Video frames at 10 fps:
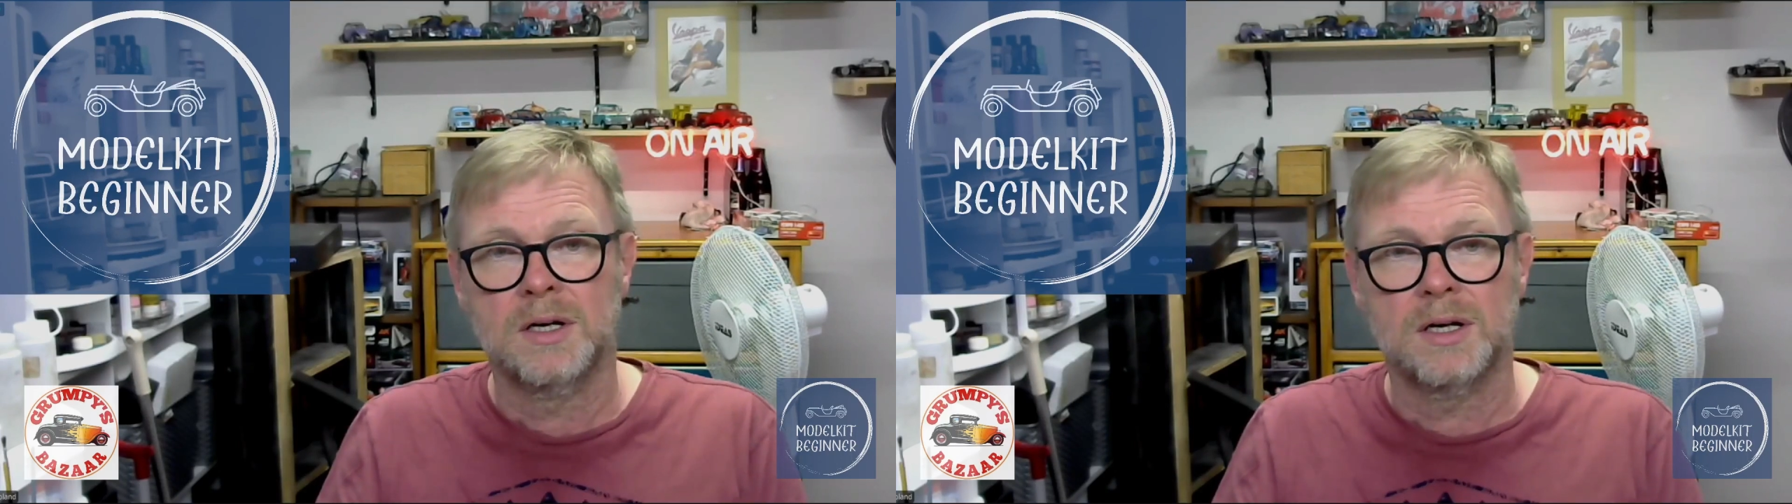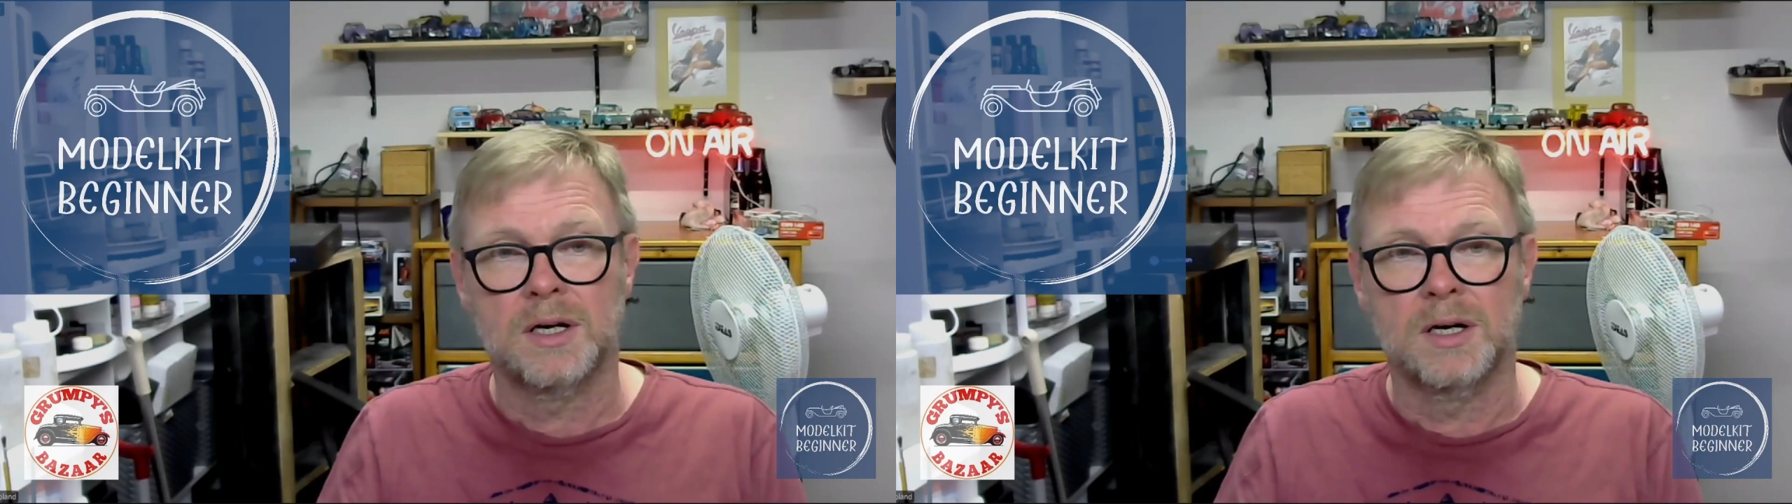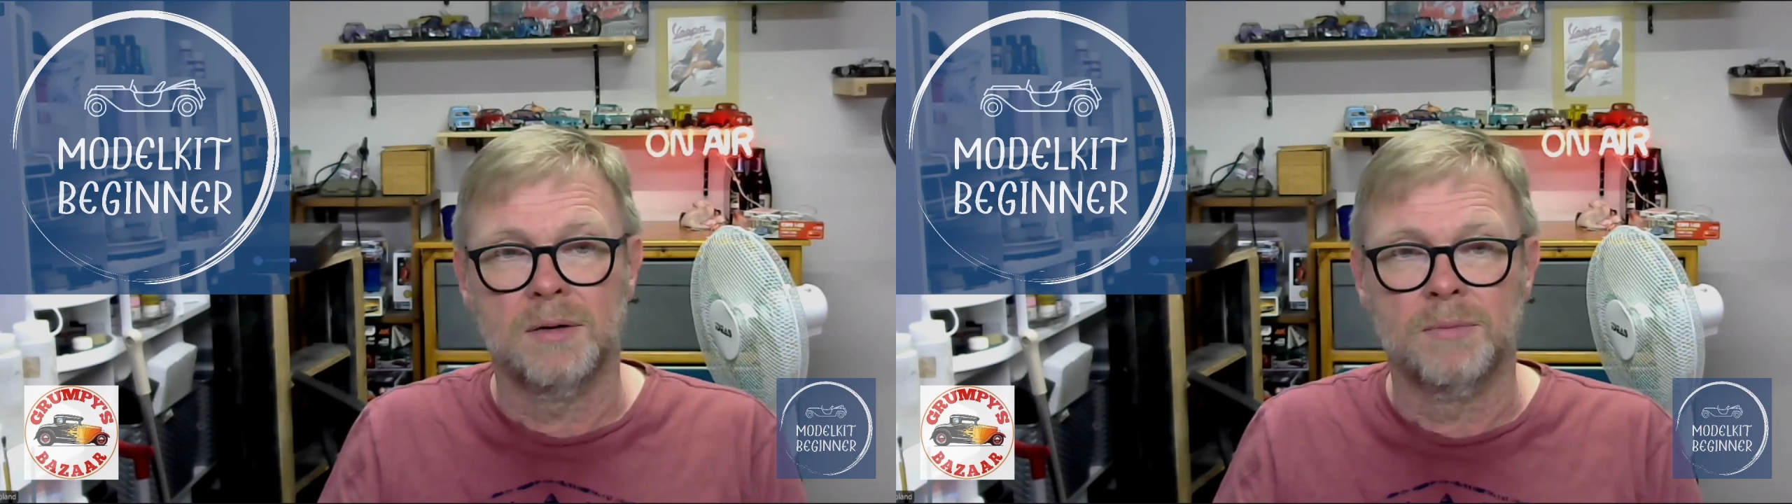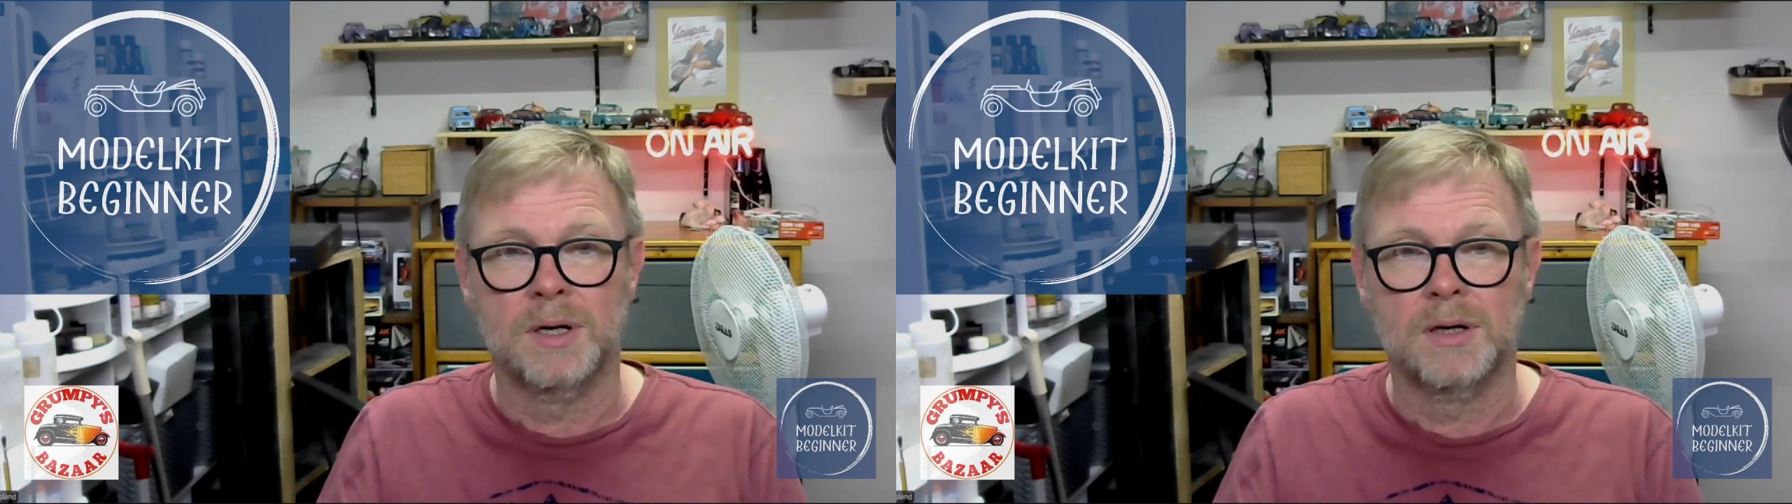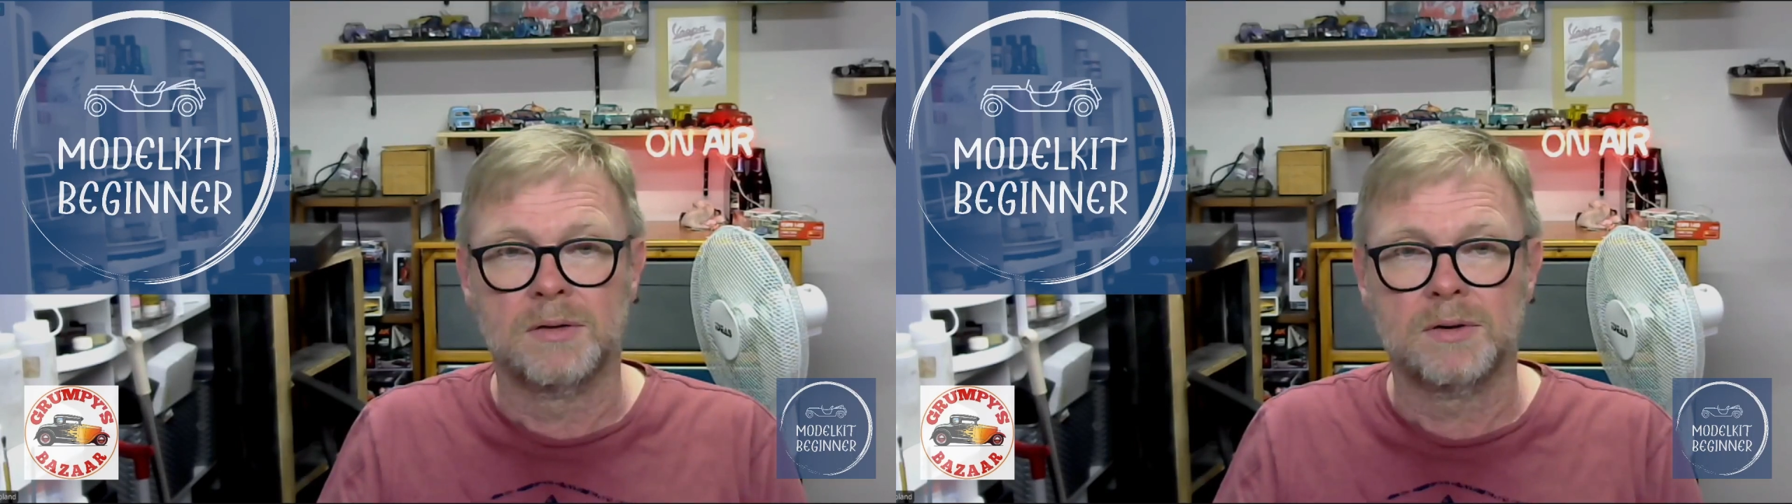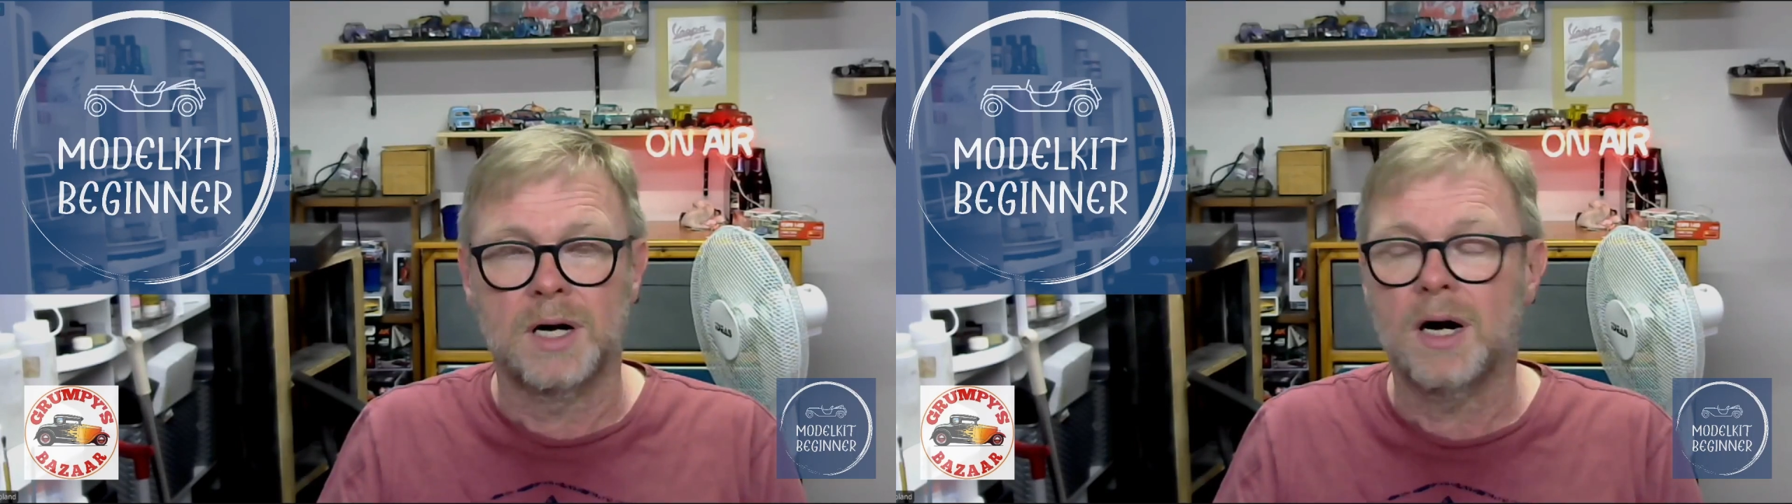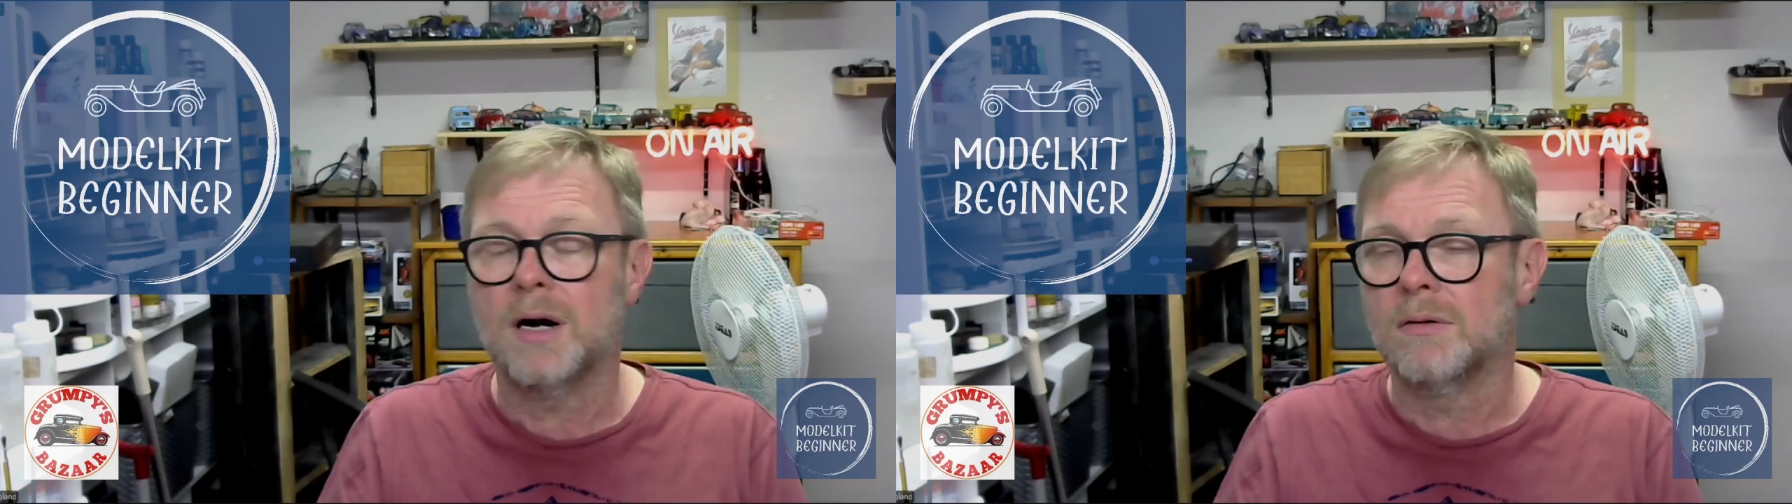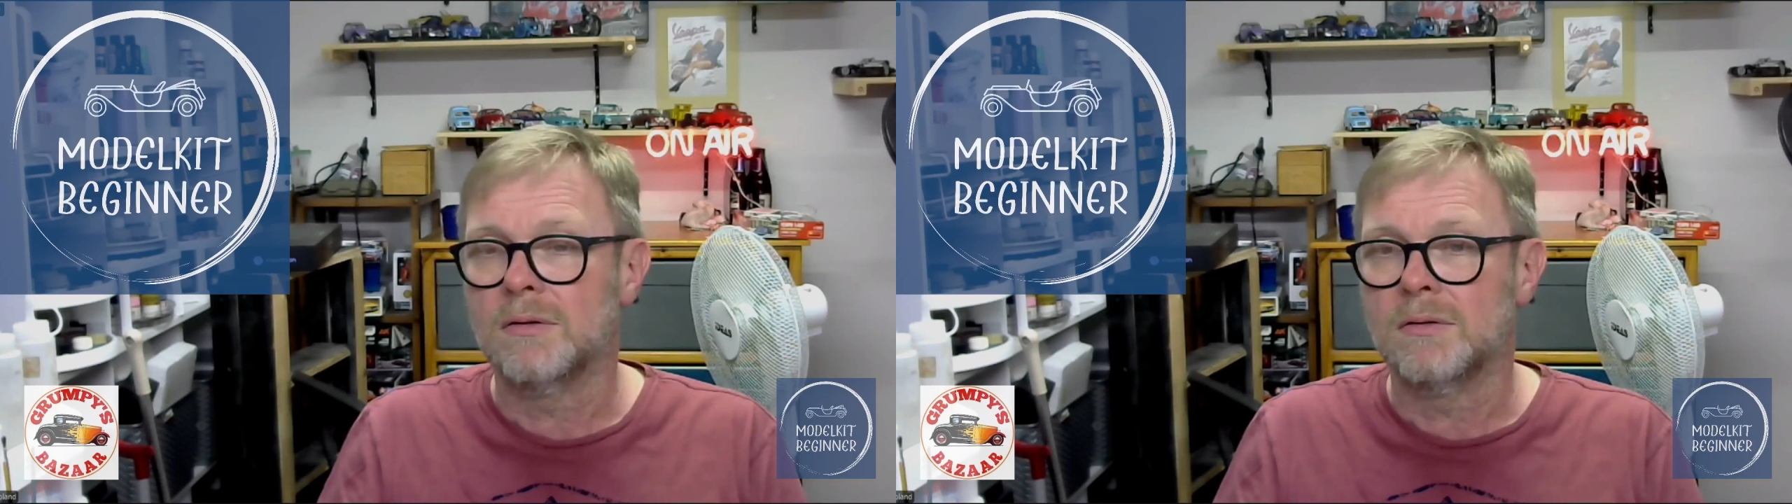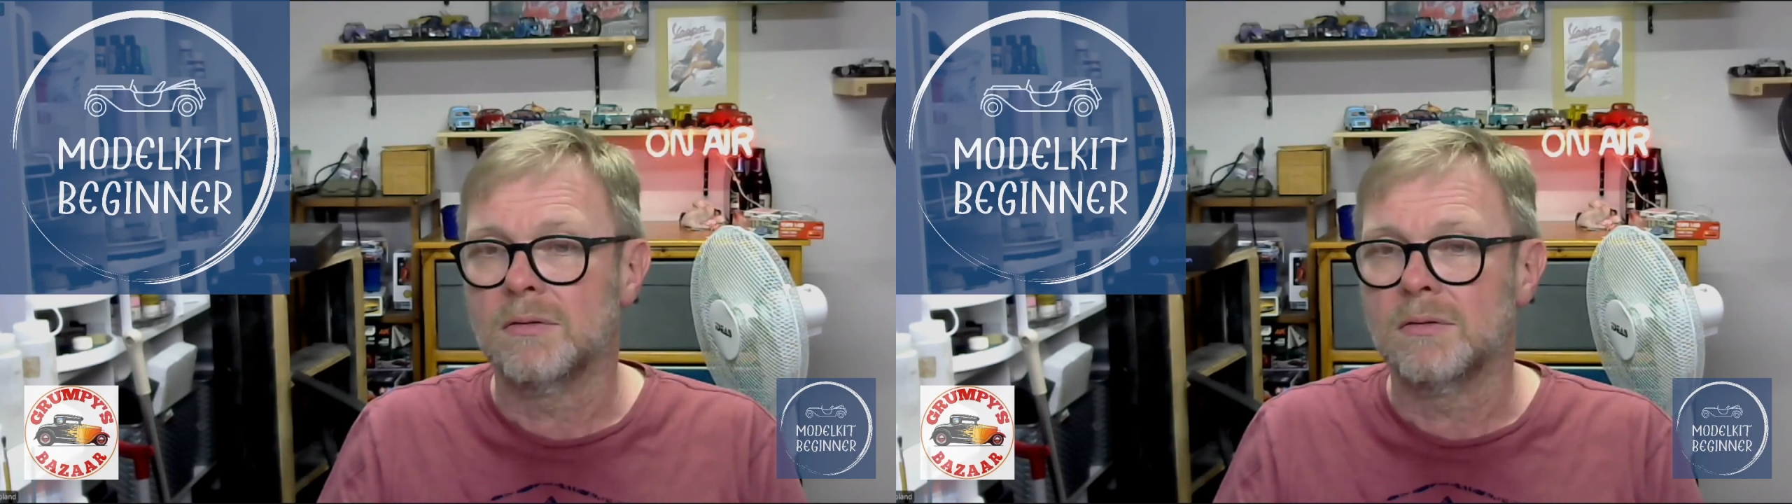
how